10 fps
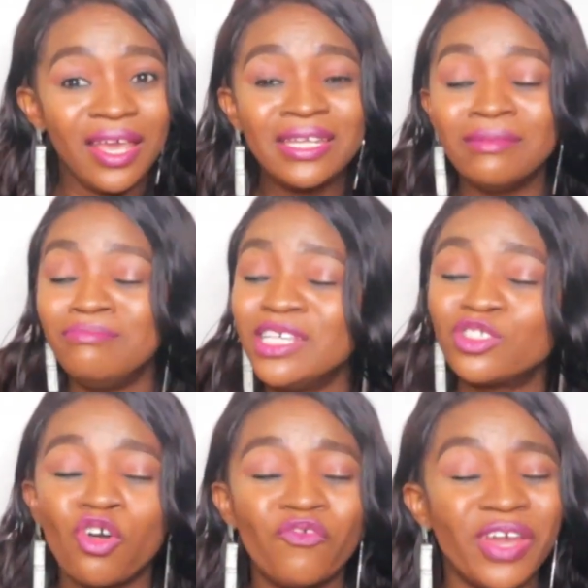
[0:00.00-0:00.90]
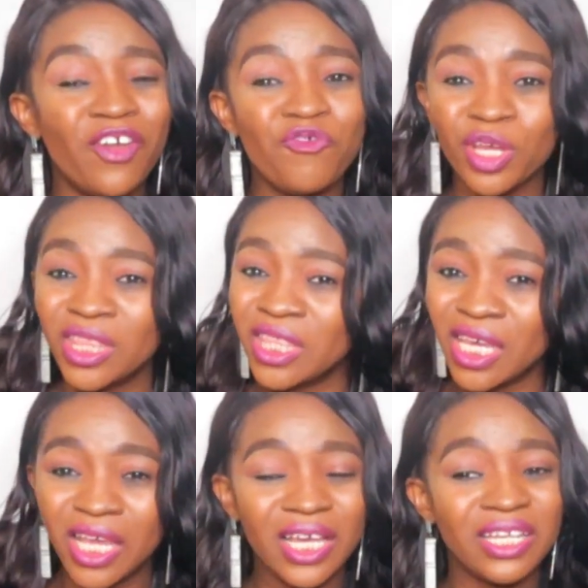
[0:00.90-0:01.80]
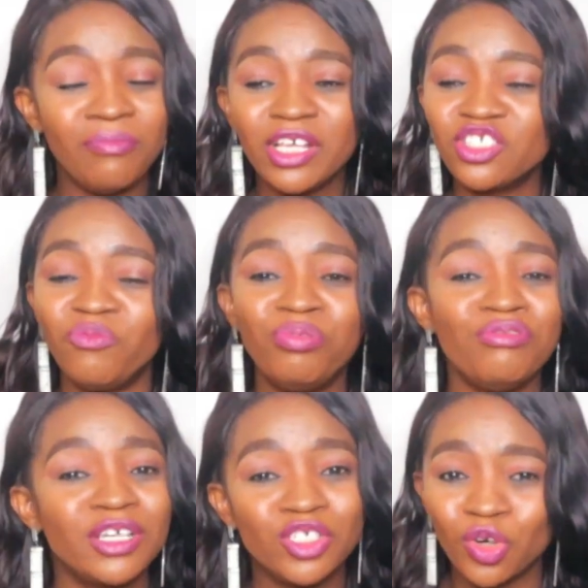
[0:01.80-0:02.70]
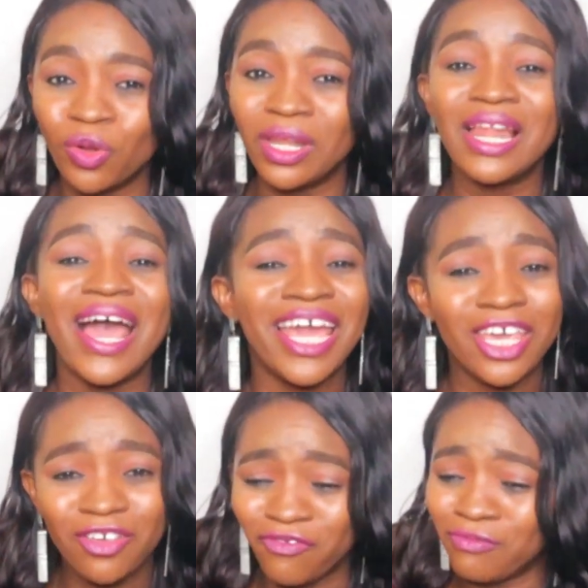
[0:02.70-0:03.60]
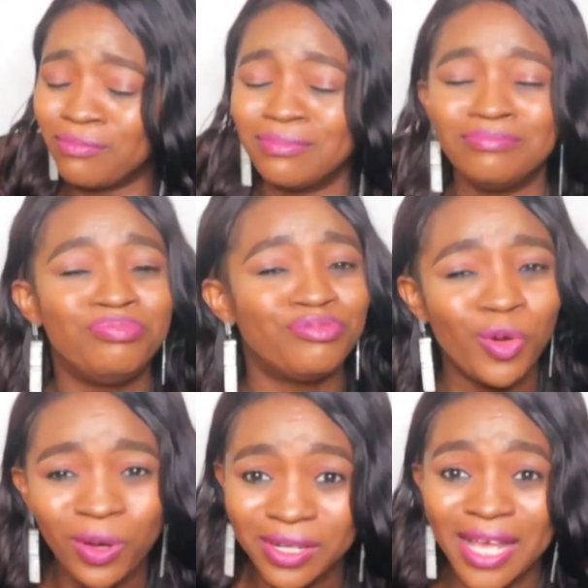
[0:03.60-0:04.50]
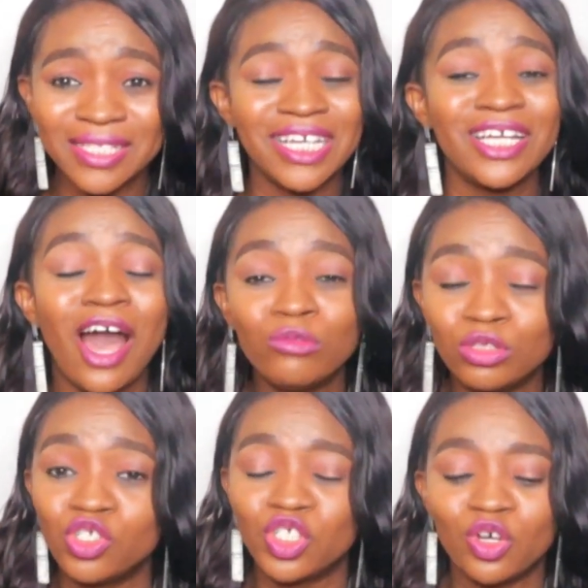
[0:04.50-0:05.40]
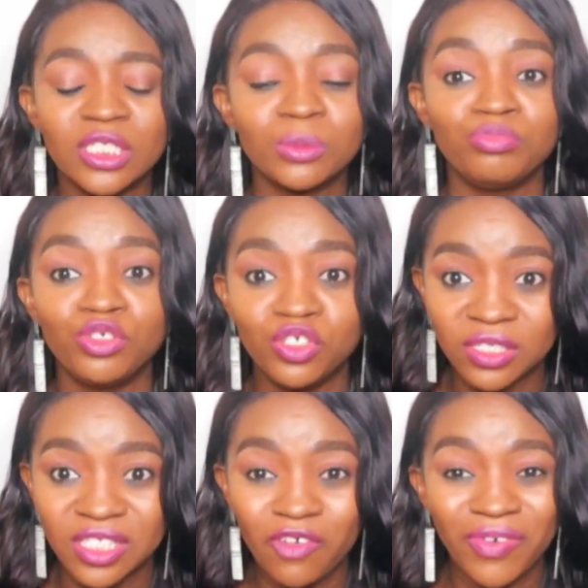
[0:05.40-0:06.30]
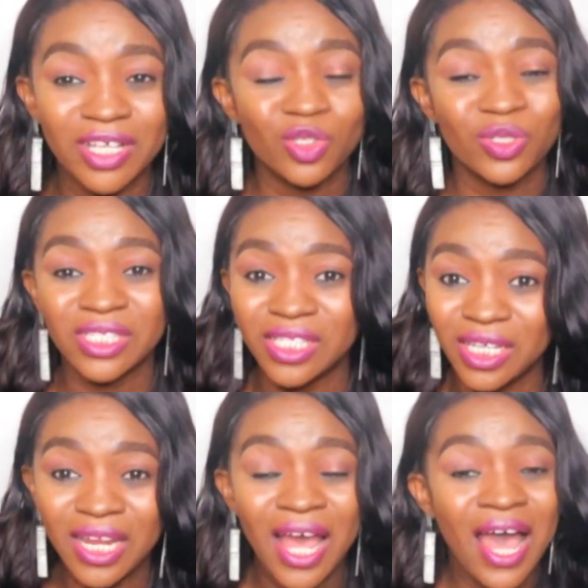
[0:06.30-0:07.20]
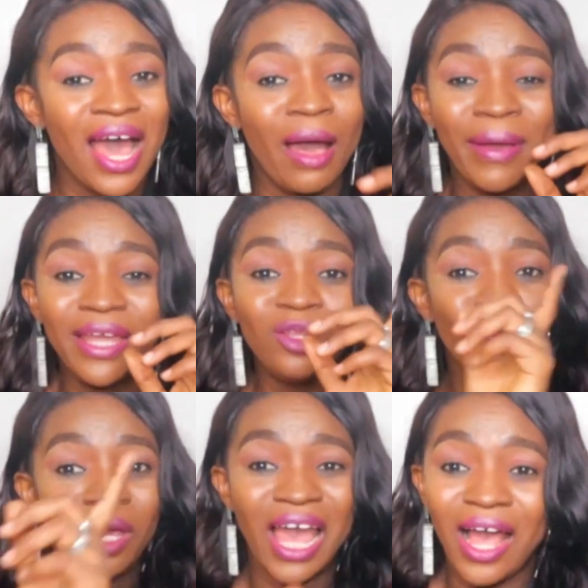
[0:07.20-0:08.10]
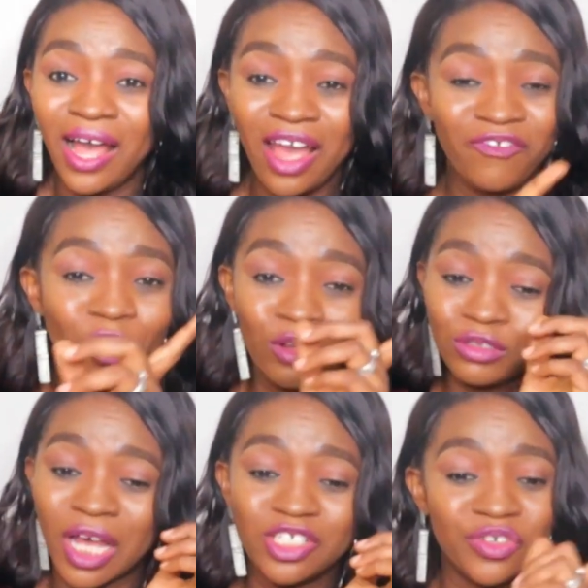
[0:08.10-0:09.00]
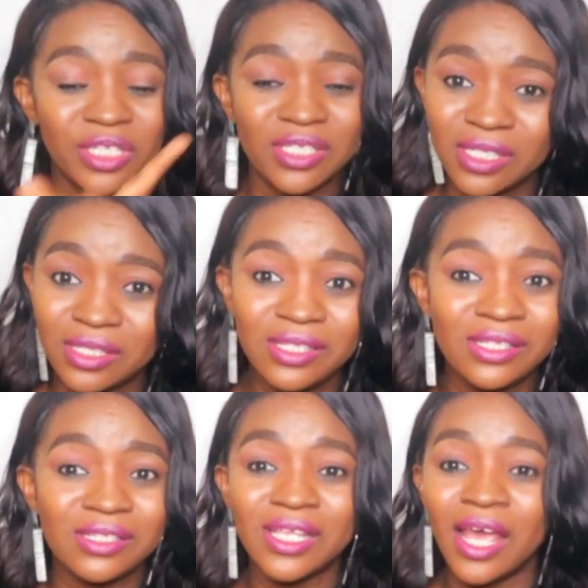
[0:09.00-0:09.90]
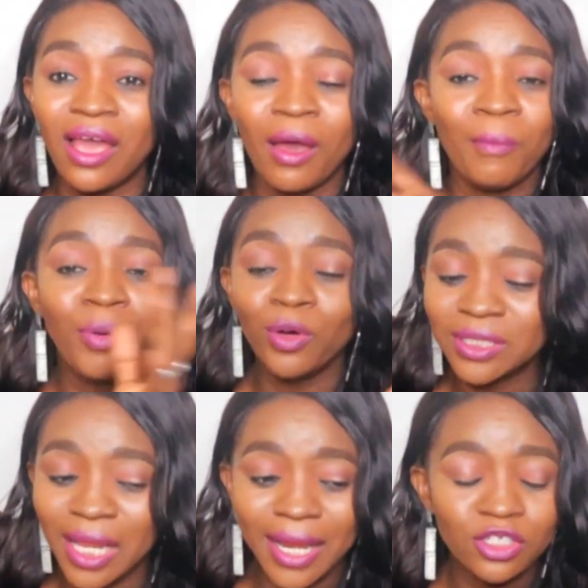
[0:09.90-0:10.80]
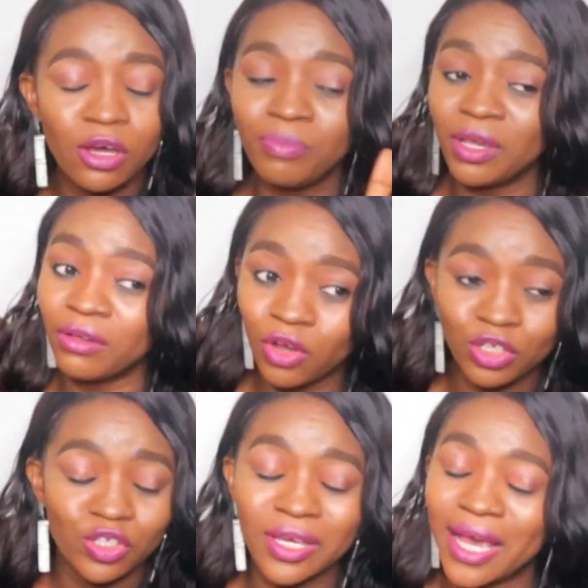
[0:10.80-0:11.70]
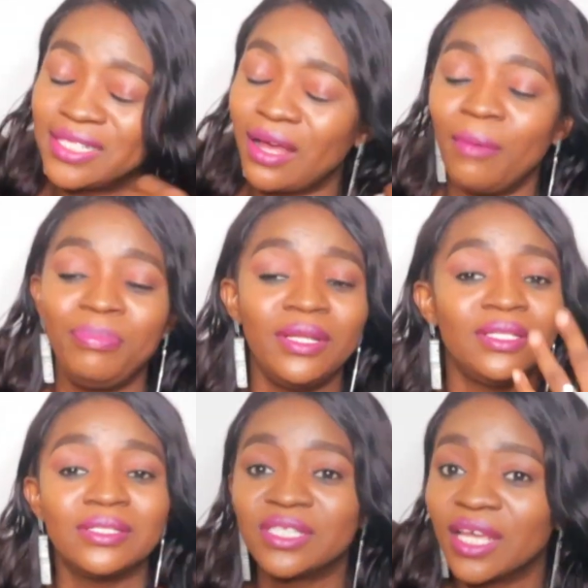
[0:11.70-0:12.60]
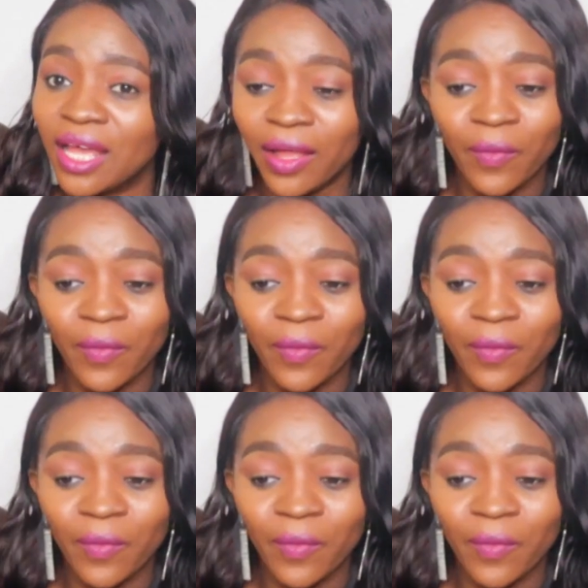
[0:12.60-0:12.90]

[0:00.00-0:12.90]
in the midst of everything, in the midst of pressure, life, brokenness, how to just push yourself and succeed. And by the way, I forgot to address it. This is post-election period, you guys. Please.